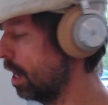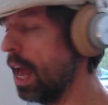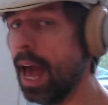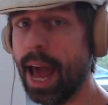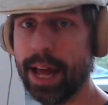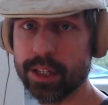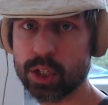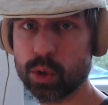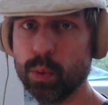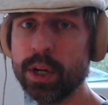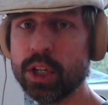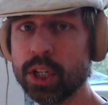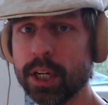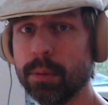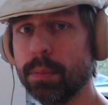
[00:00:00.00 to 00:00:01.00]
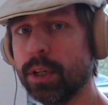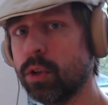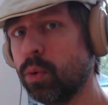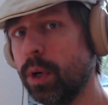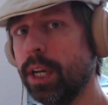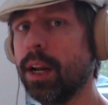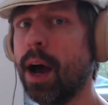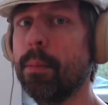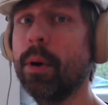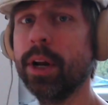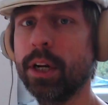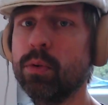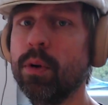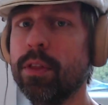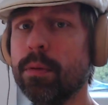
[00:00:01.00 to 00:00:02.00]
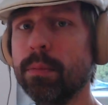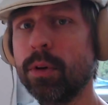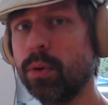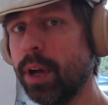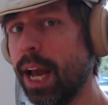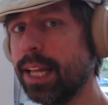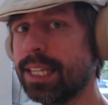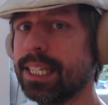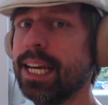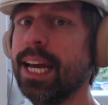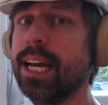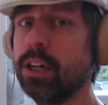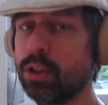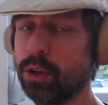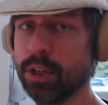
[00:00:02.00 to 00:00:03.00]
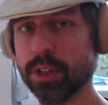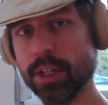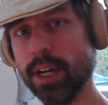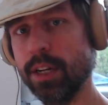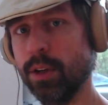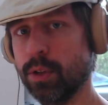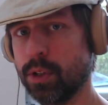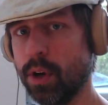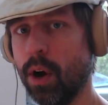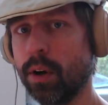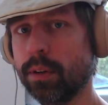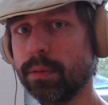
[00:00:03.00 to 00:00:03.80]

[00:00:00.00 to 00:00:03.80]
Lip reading: And switching between harmonic rhythm creates interest in your song.